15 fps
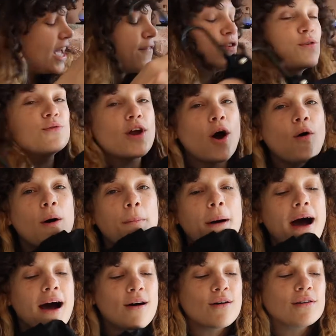if you know
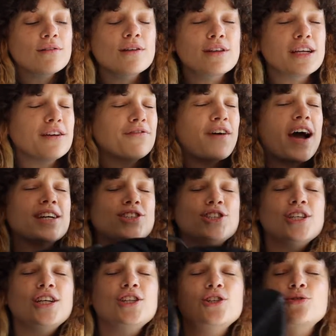about Lolita
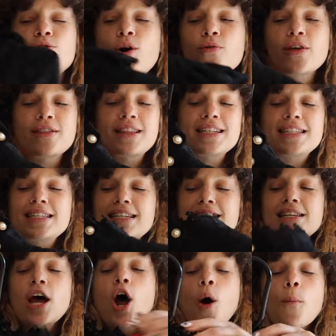fashion, you know that this is
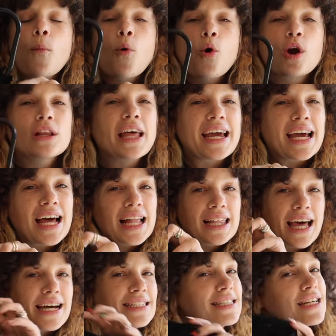more like
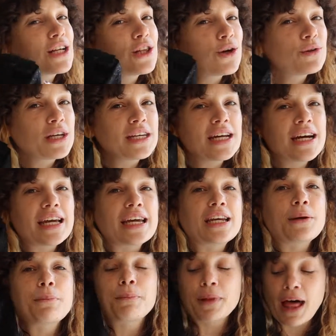classic Lolita
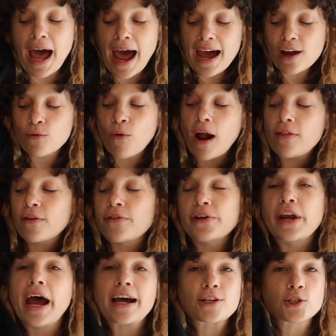in black rather than
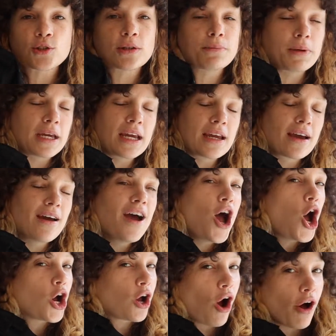actually being
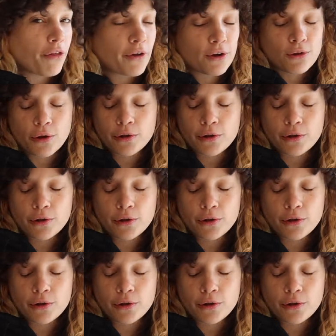gothic